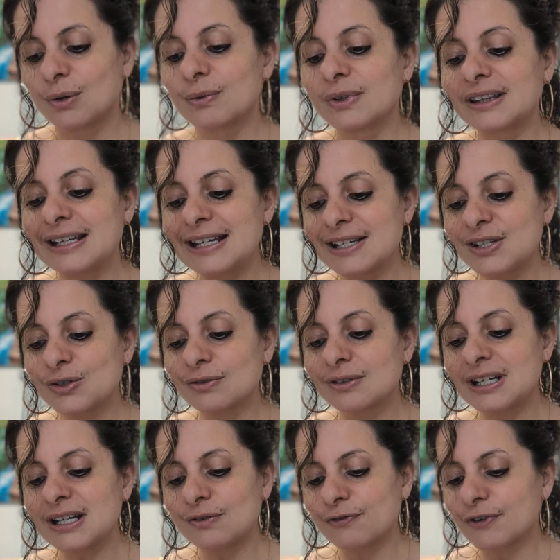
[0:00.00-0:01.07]
Release your
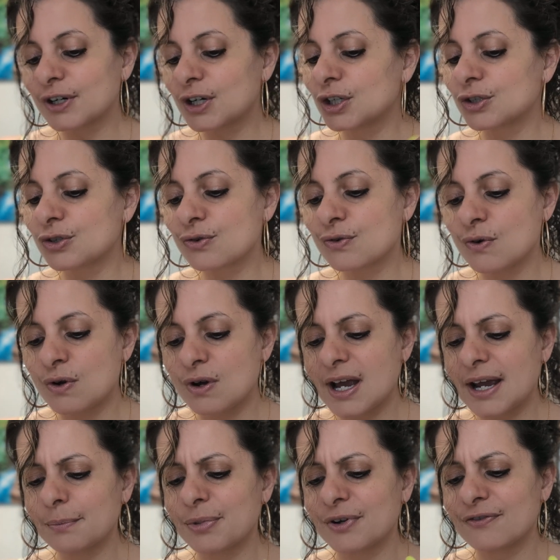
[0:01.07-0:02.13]
need for control
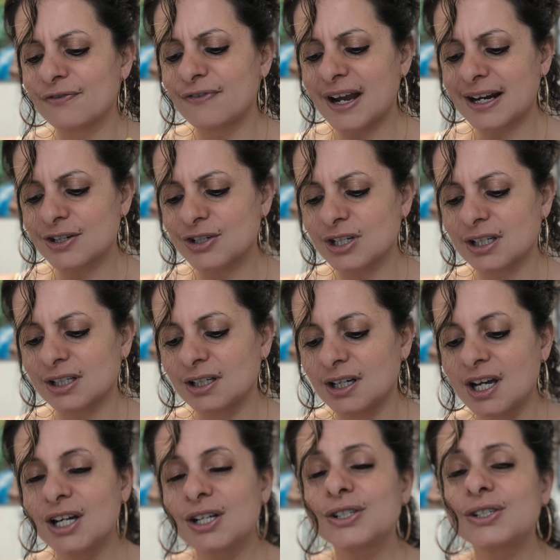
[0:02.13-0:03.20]
and perfection.
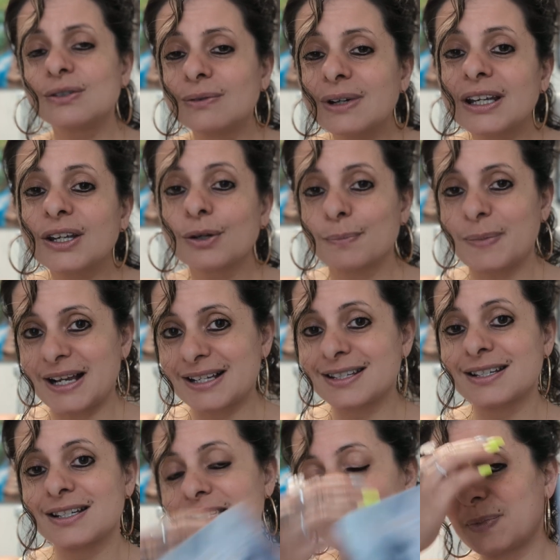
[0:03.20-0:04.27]
Doing your
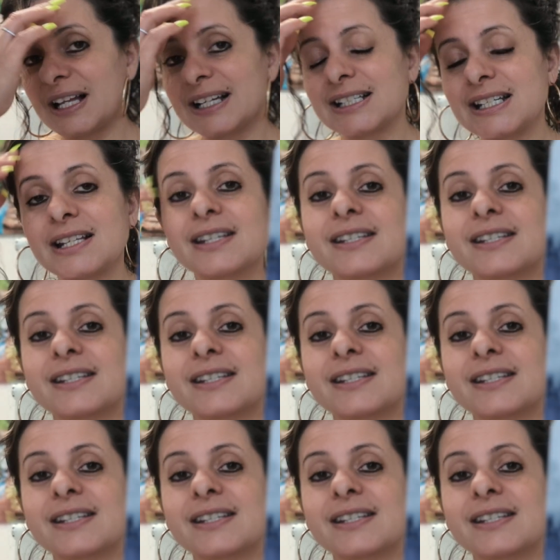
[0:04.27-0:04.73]
best is plenty.